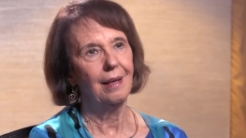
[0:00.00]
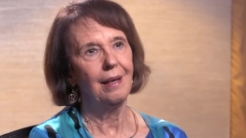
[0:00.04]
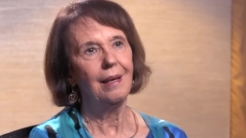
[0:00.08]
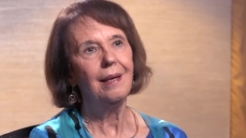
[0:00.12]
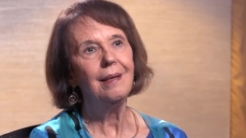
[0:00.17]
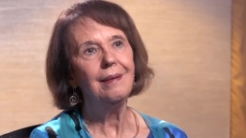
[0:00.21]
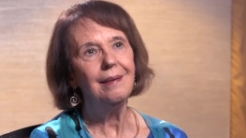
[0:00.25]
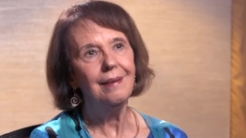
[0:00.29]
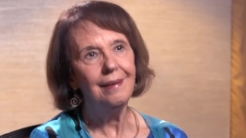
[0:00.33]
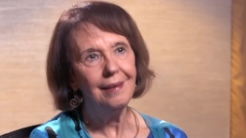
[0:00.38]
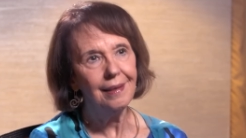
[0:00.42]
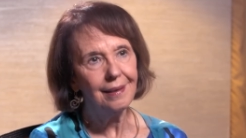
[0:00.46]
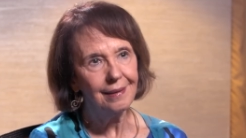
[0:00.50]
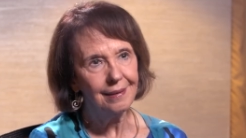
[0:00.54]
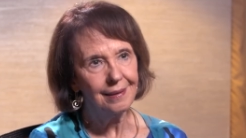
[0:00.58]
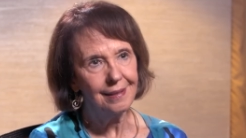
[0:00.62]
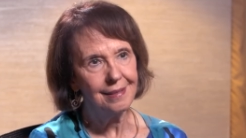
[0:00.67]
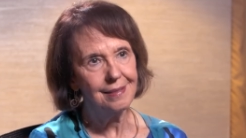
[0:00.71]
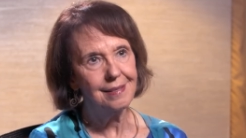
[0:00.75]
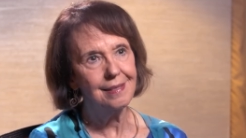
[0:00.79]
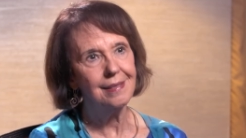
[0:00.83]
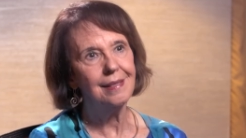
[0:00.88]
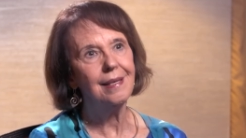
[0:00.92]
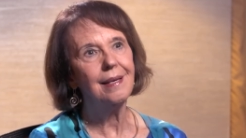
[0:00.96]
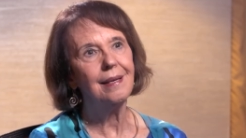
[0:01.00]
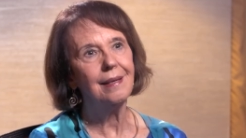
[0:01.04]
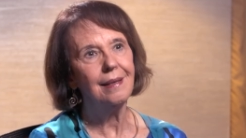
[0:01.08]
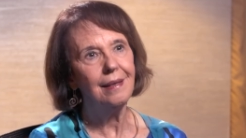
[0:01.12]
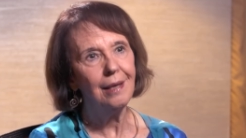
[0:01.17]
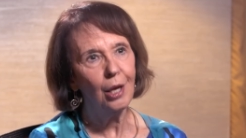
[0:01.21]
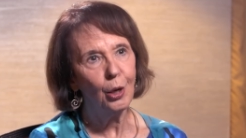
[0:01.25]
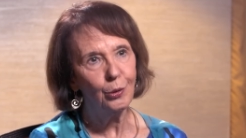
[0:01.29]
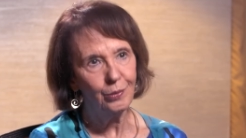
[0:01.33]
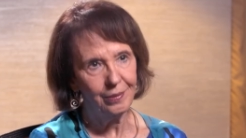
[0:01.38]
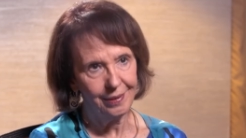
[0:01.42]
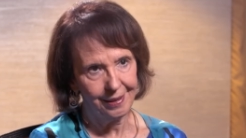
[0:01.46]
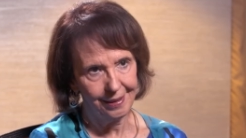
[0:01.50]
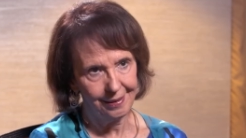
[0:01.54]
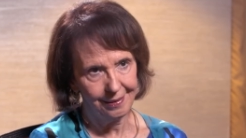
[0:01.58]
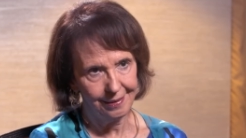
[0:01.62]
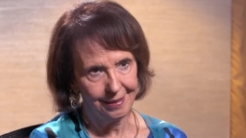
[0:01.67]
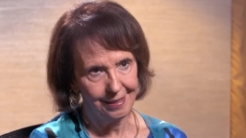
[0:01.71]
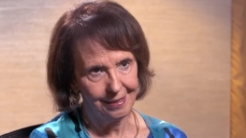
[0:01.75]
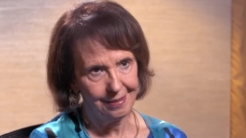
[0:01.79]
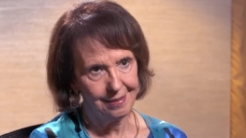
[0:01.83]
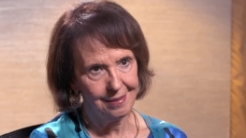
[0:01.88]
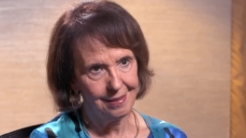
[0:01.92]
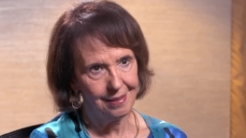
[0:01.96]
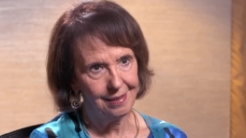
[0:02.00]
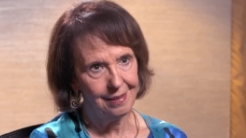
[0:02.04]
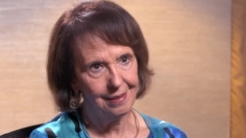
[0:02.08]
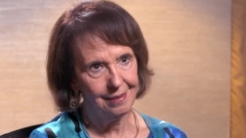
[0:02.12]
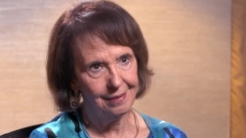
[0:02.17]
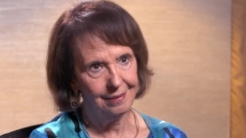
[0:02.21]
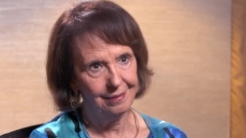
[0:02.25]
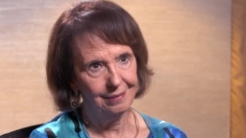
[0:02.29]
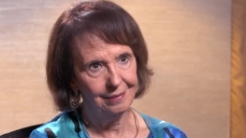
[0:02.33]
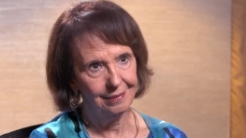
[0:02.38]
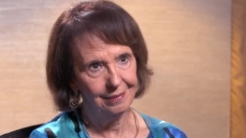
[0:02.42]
in dignity and no dignity.